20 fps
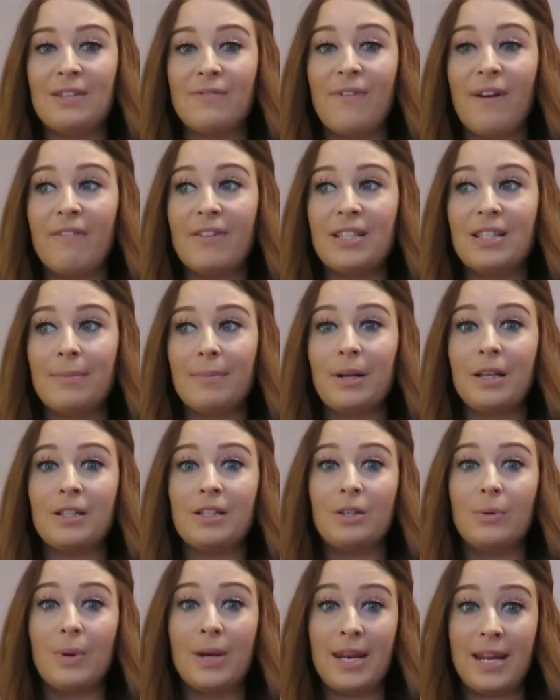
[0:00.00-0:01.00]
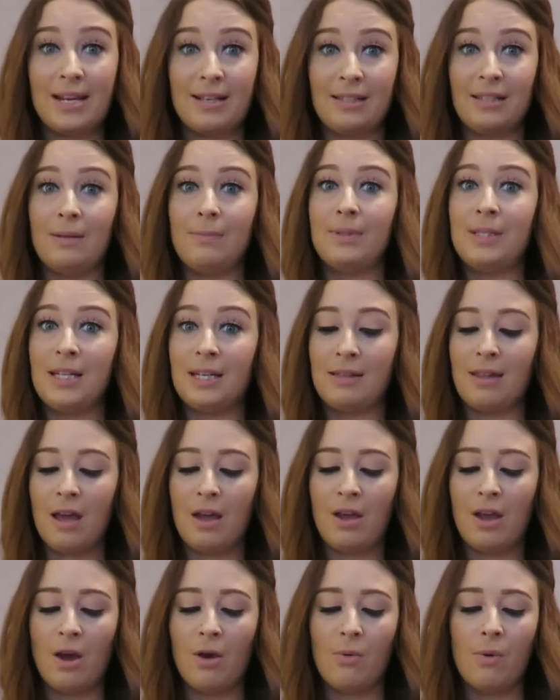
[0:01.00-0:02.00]
very similar to a NYX lipstick that
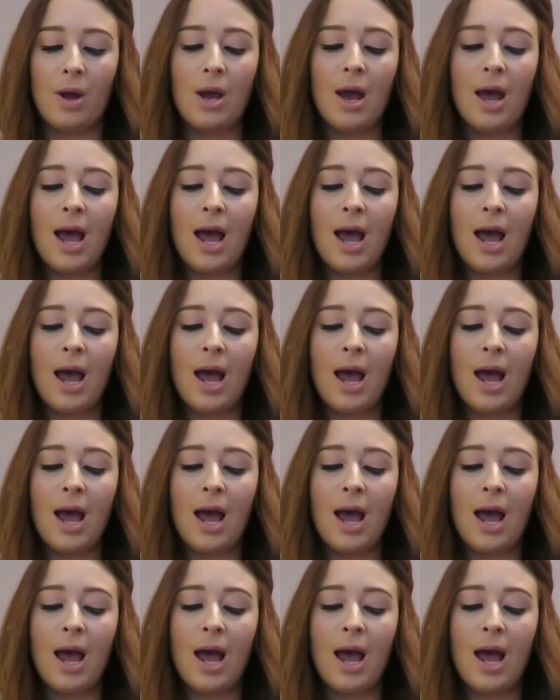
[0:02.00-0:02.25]
I own,